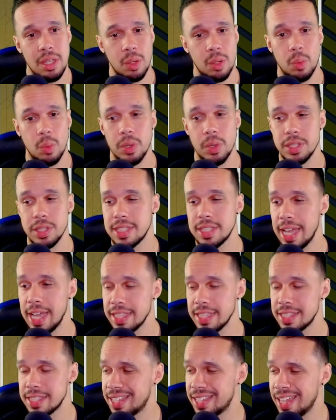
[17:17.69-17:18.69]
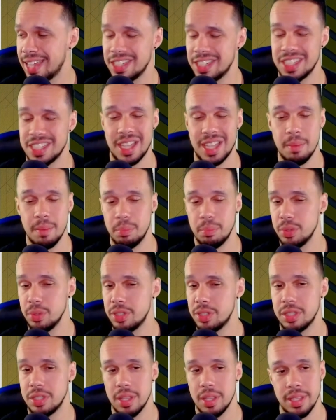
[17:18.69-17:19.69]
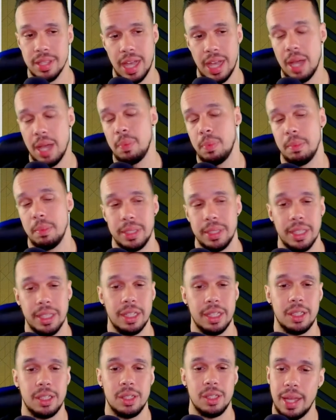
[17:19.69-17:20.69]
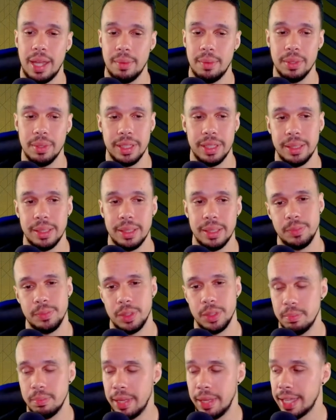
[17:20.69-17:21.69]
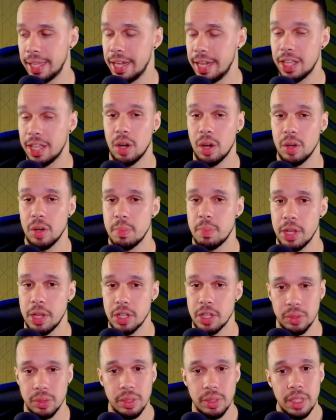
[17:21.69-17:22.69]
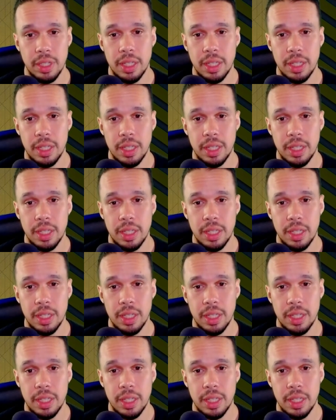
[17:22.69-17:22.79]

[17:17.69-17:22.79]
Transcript: Once stats kind of just get boosted to the top, you can't really make any card special.